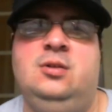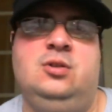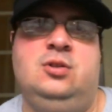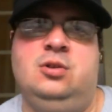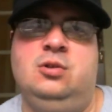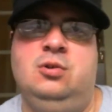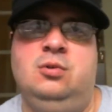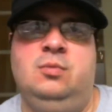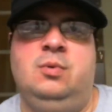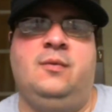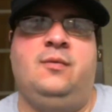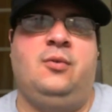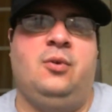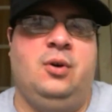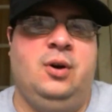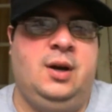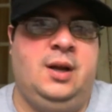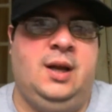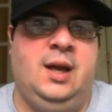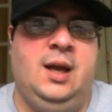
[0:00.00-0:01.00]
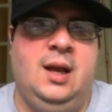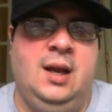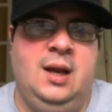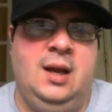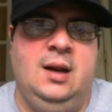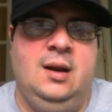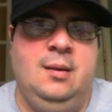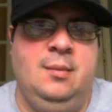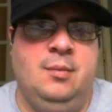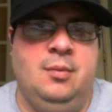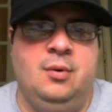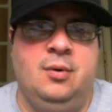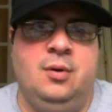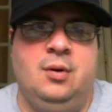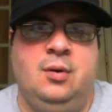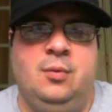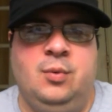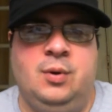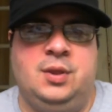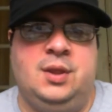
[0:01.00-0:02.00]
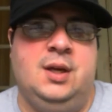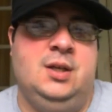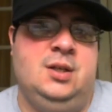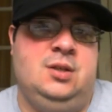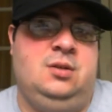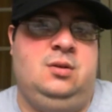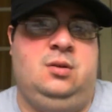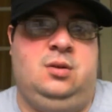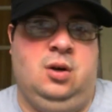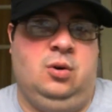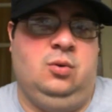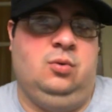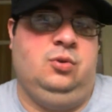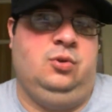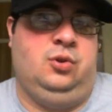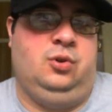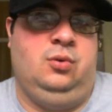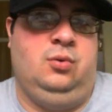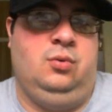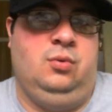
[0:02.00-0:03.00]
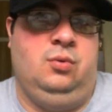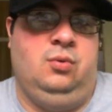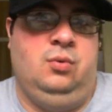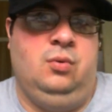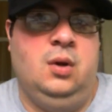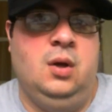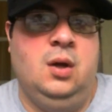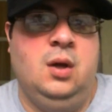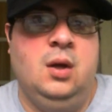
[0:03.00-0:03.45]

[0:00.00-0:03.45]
do before a game or what they don't do.